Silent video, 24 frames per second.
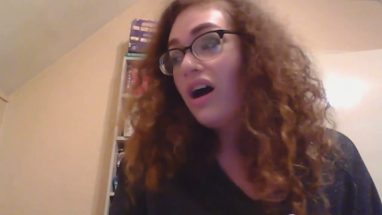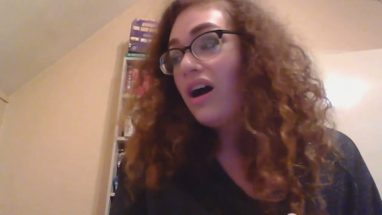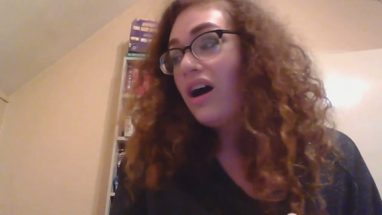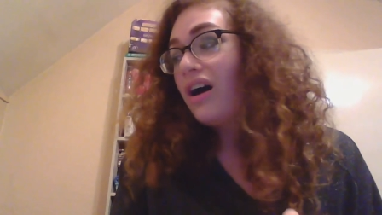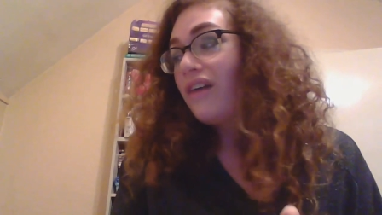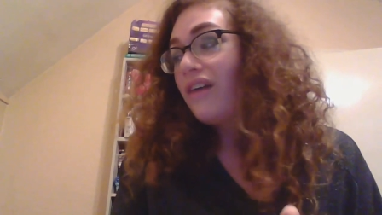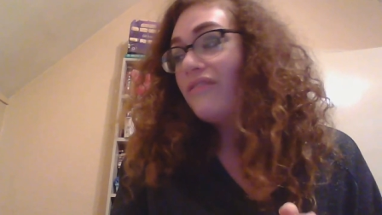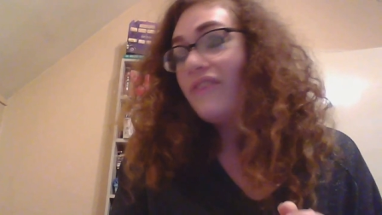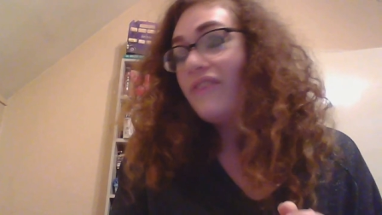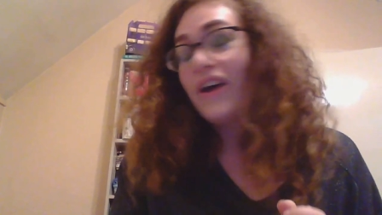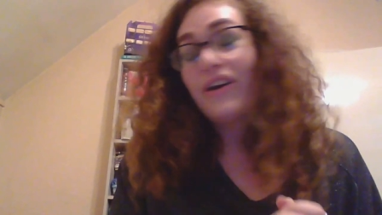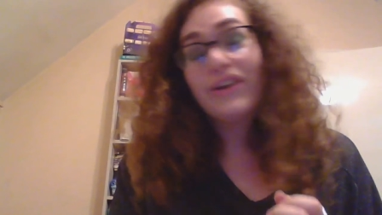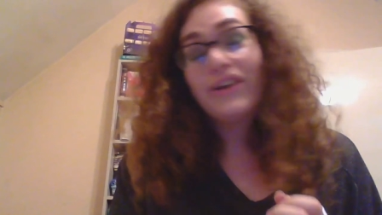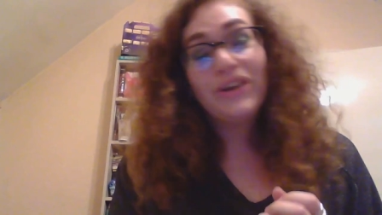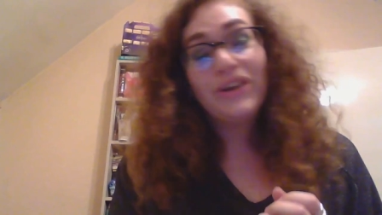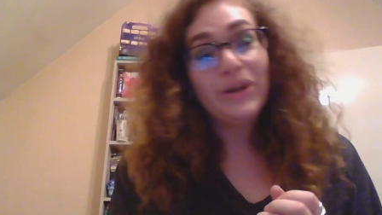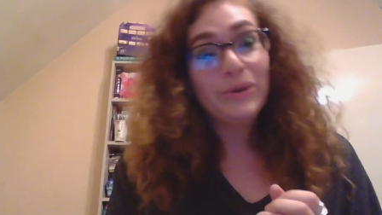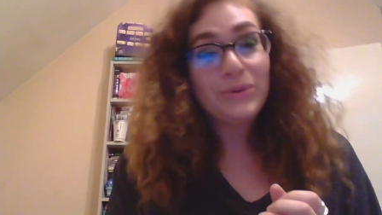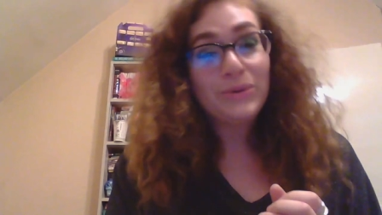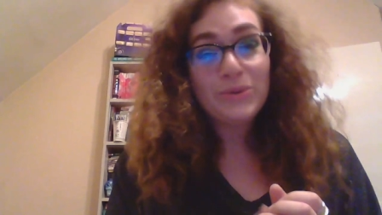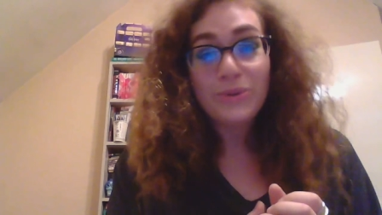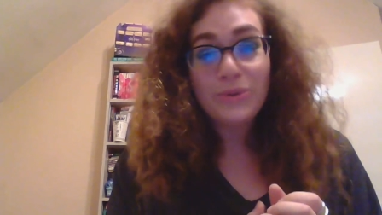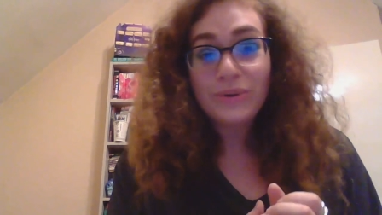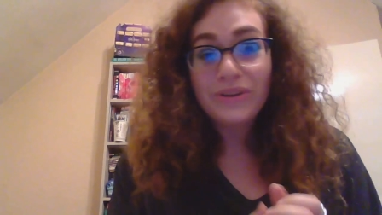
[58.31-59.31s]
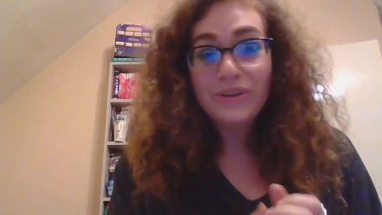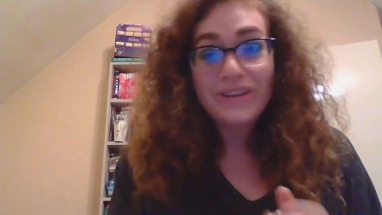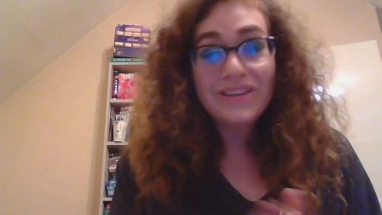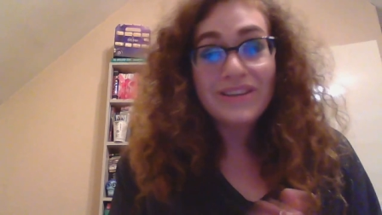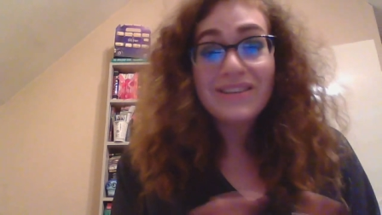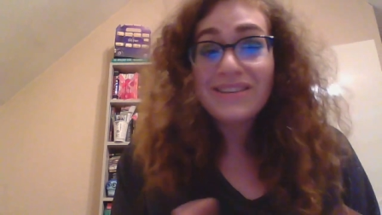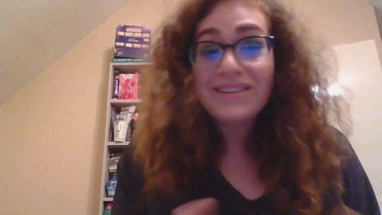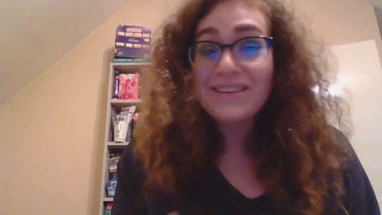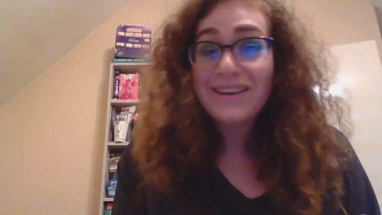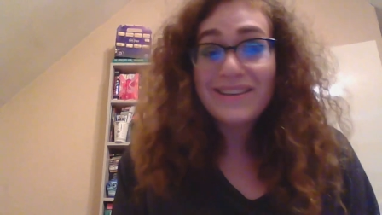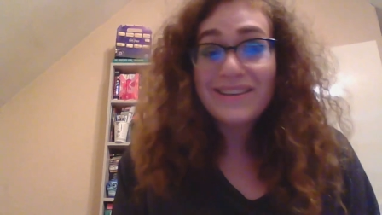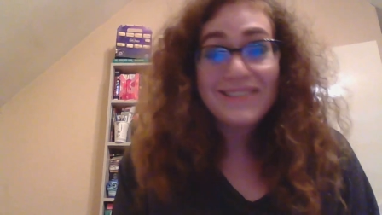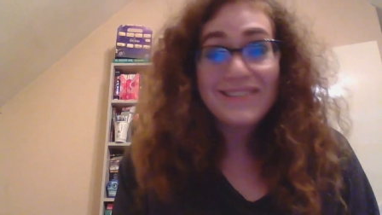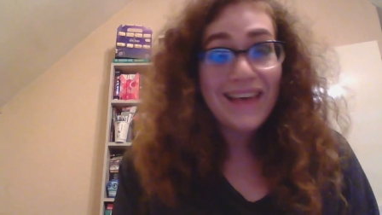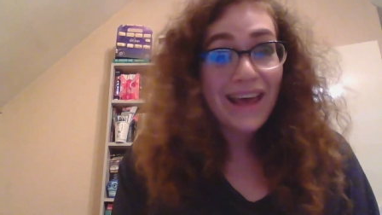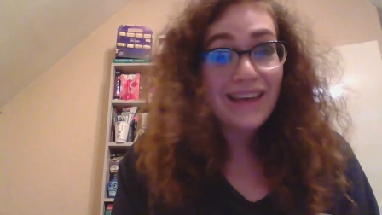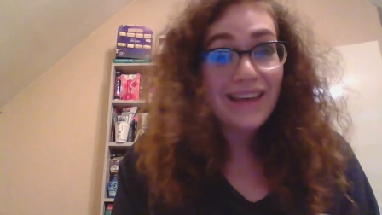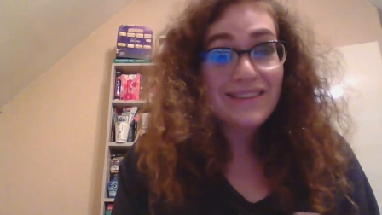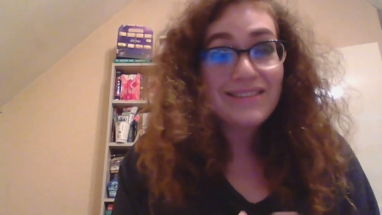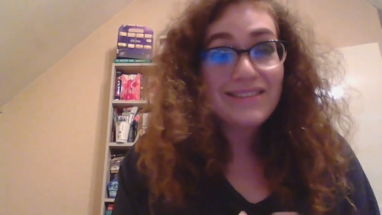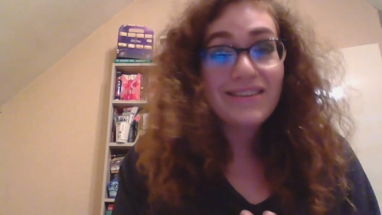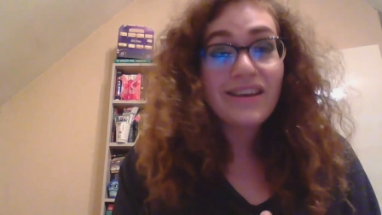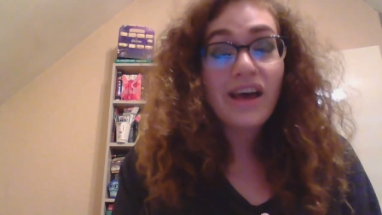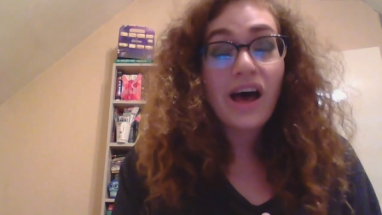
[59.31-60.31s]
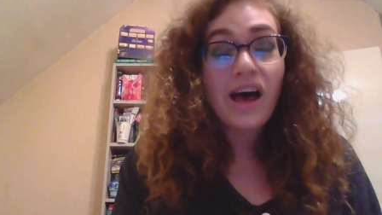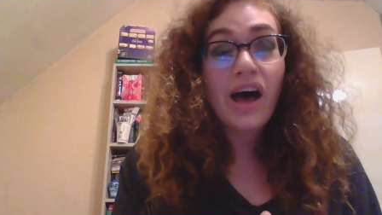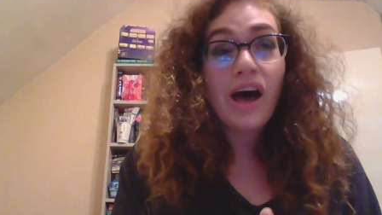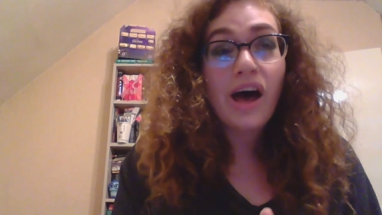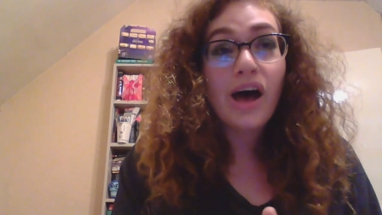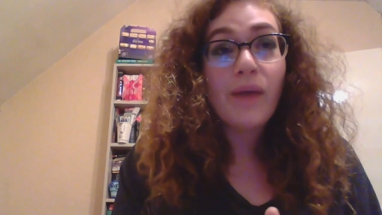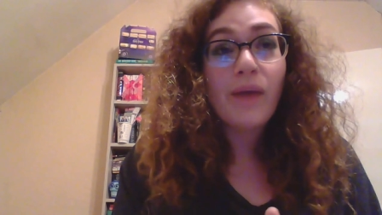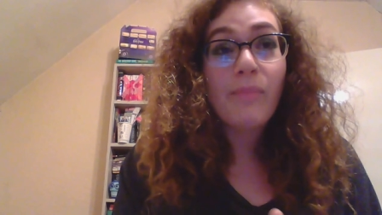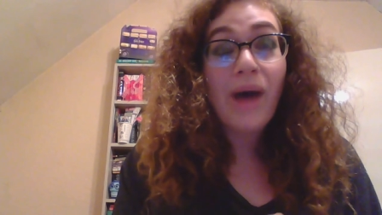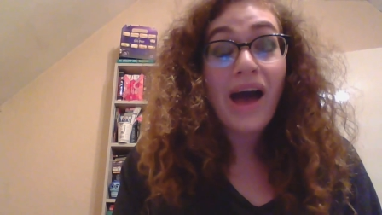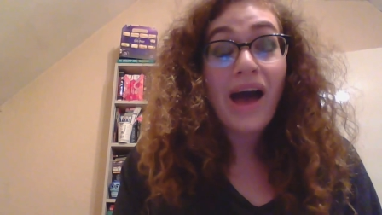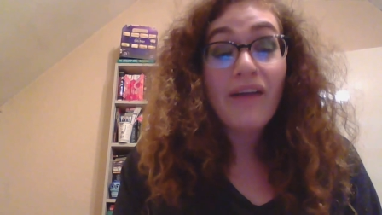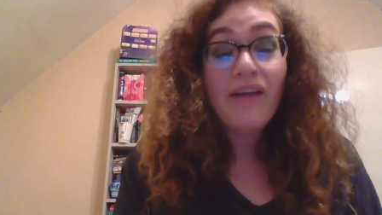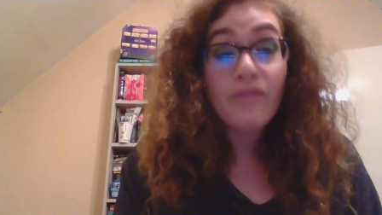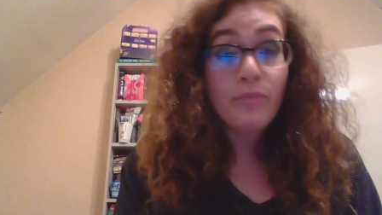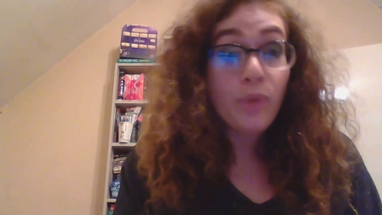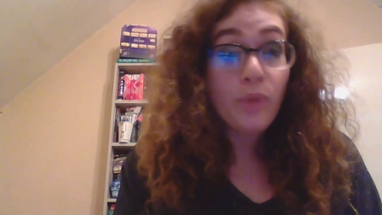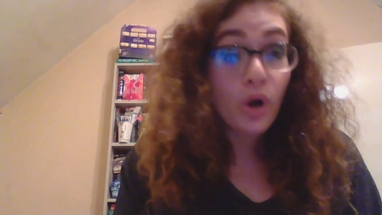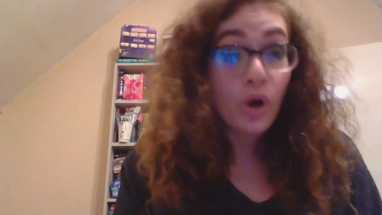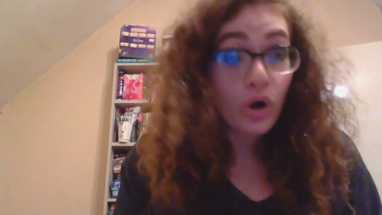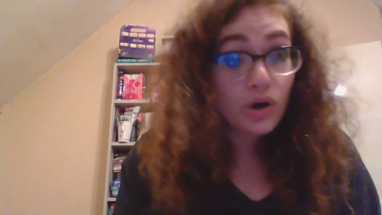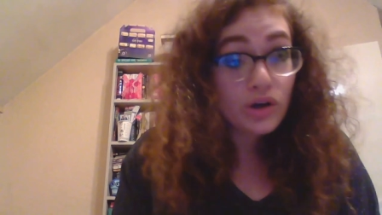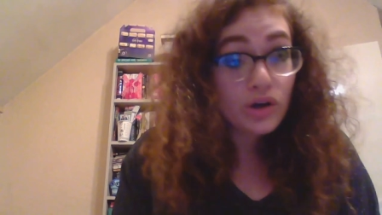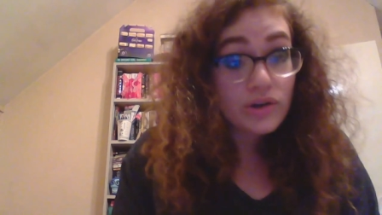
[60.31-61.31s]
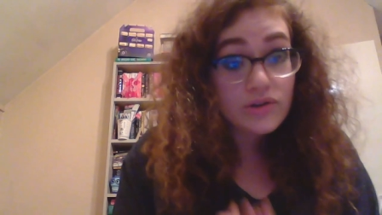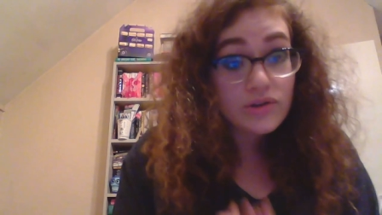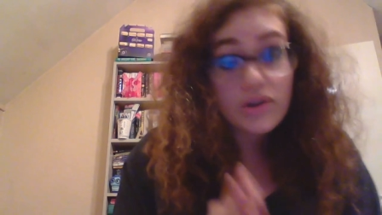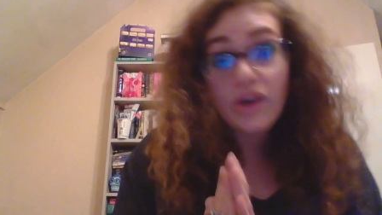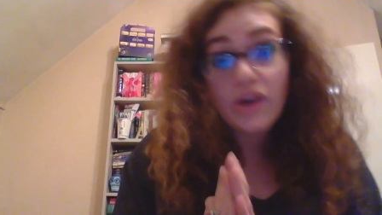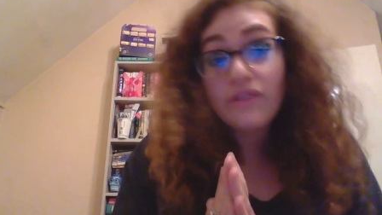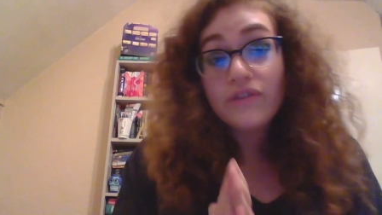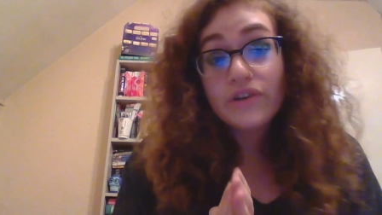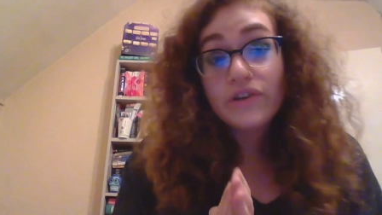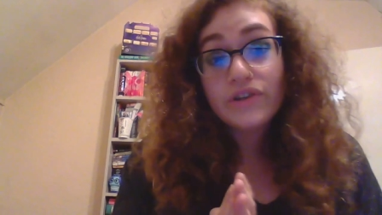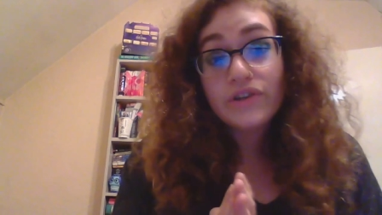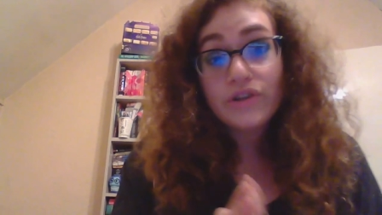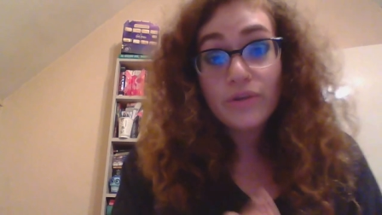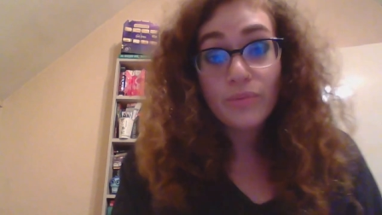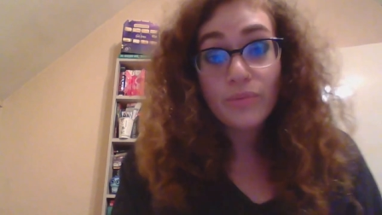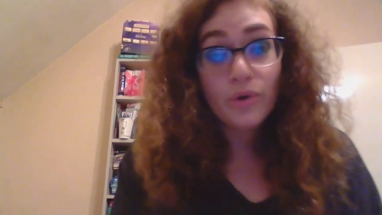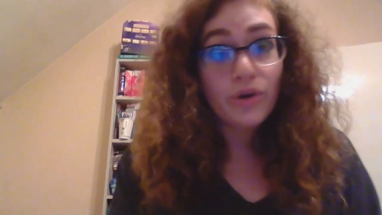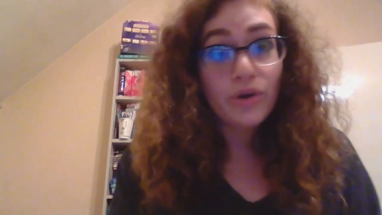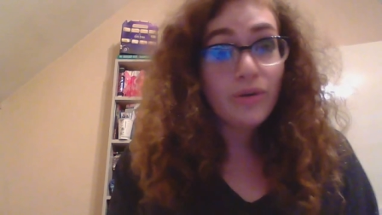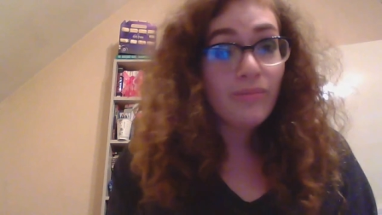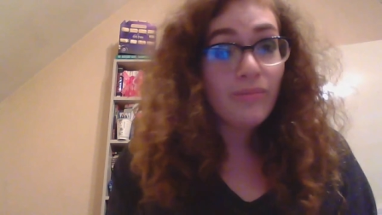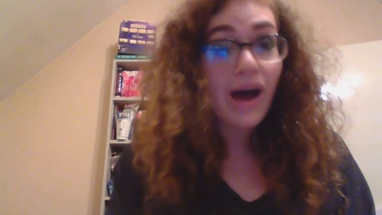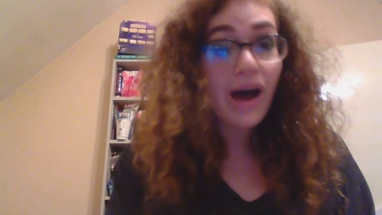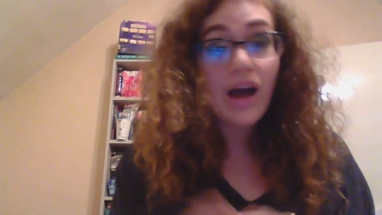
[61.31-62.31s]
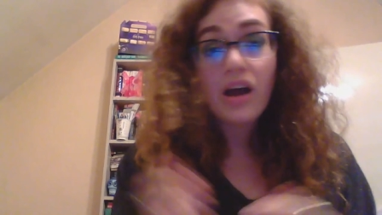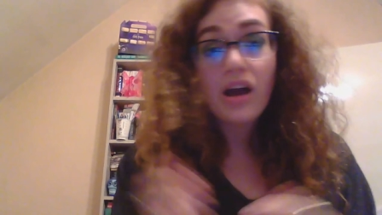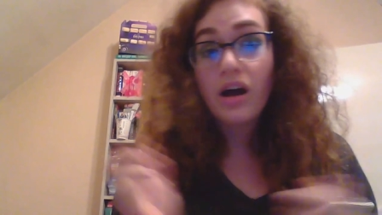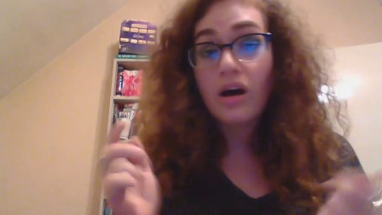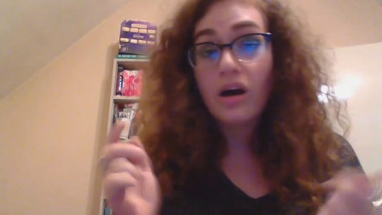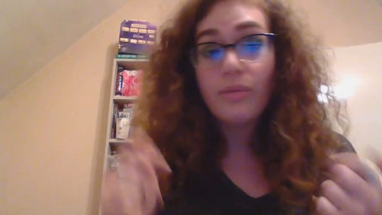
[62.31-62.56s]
I'm very new to all of this, as I said. I have a blog, Sophie's to the Moon and Back.